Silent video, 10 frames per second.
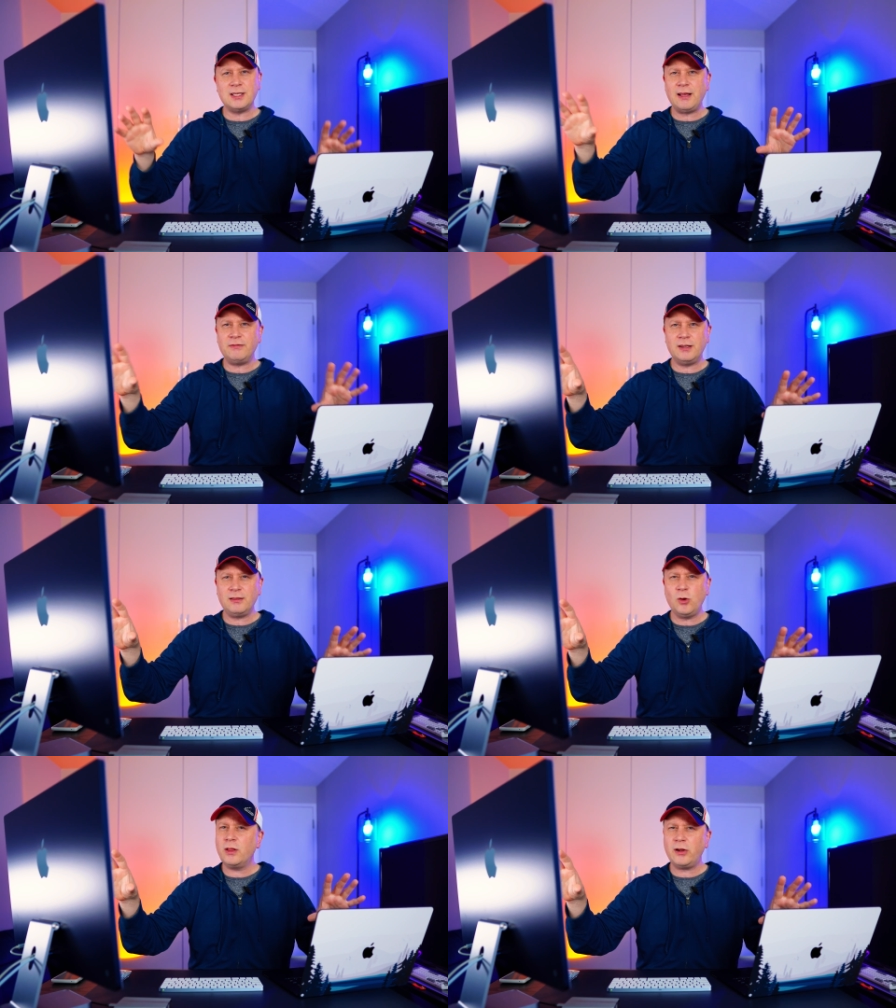I left no,
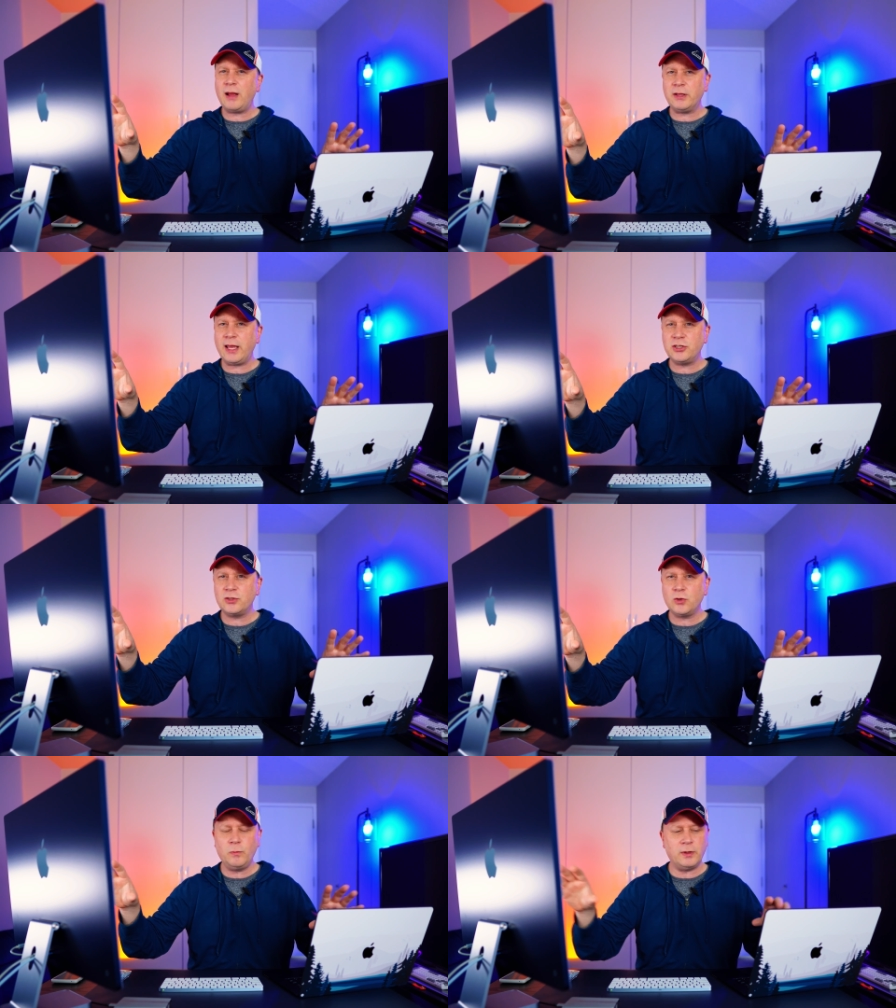no other
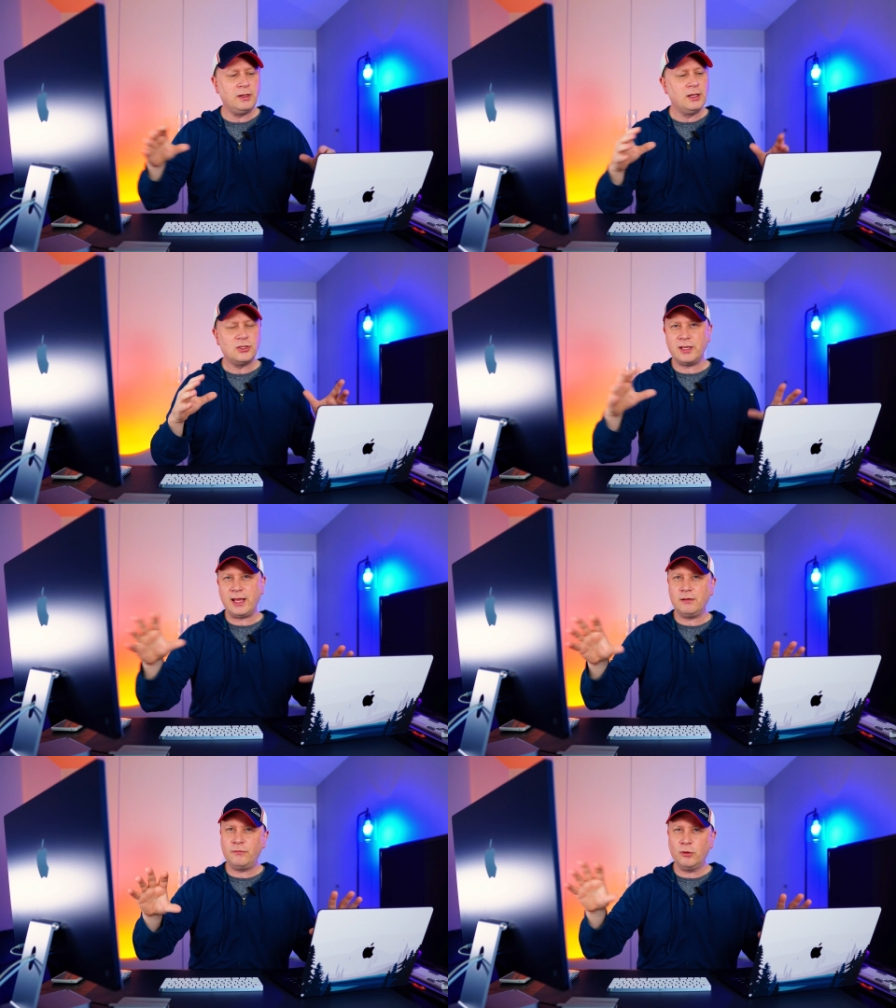applications open, so they
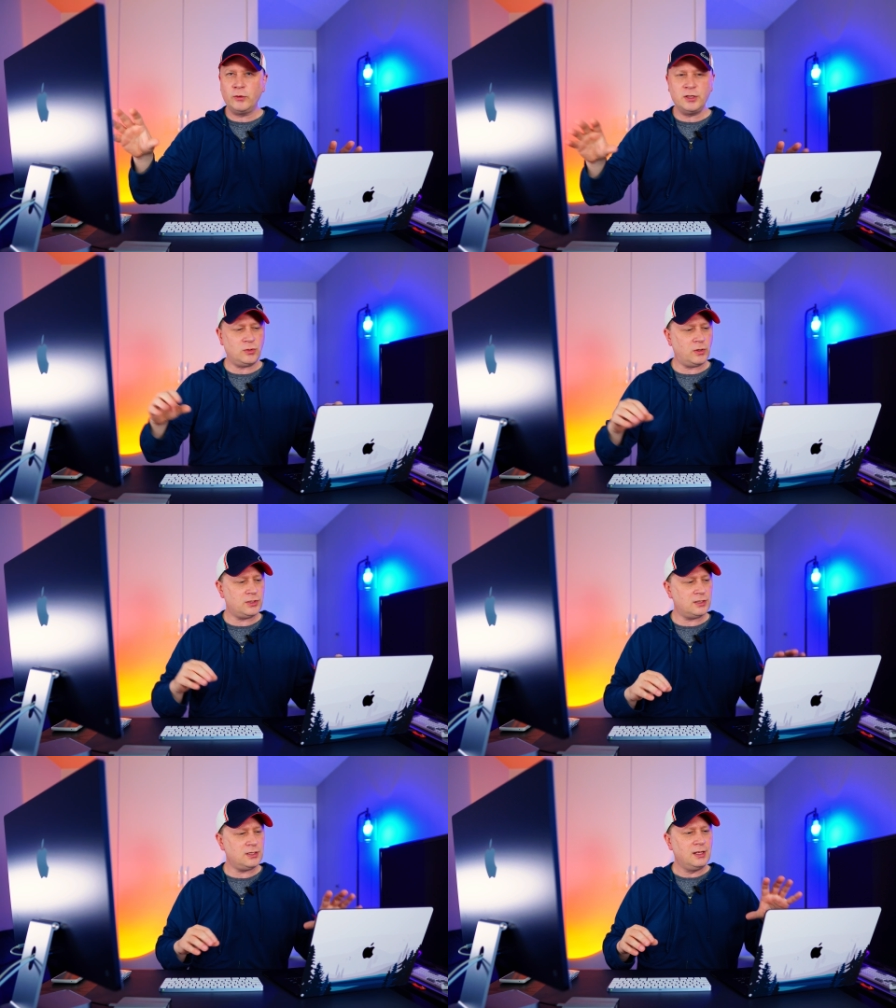had the full
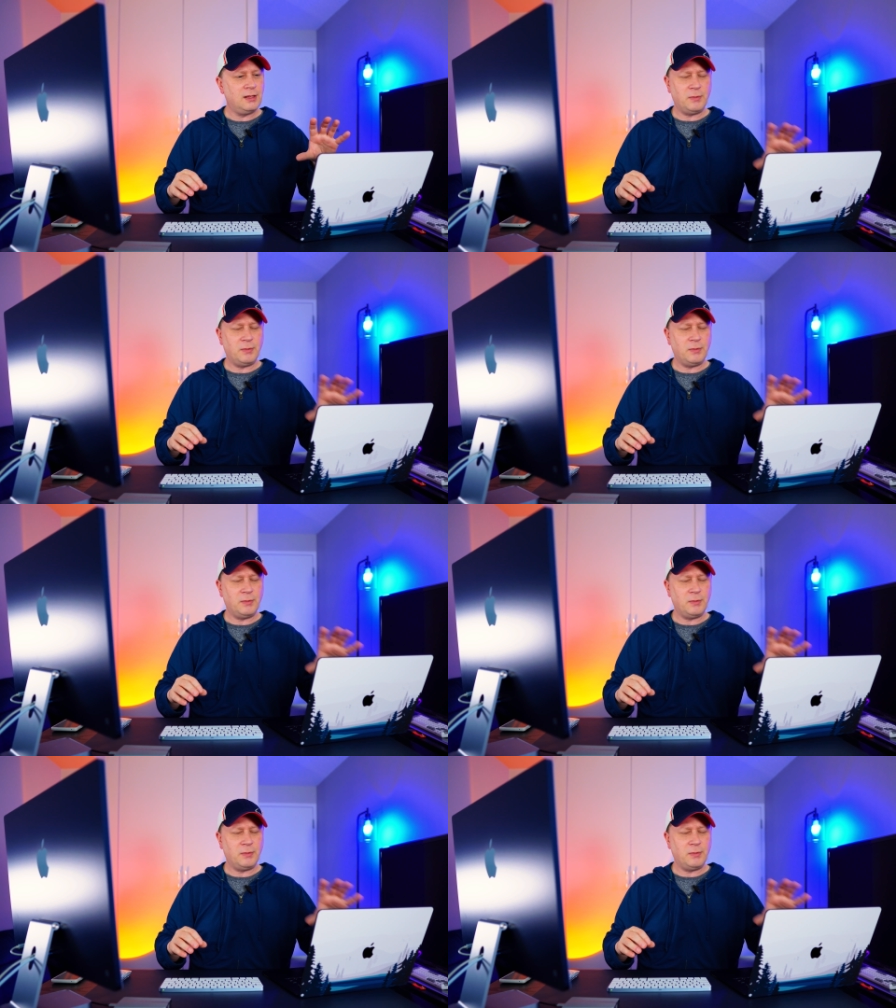resources,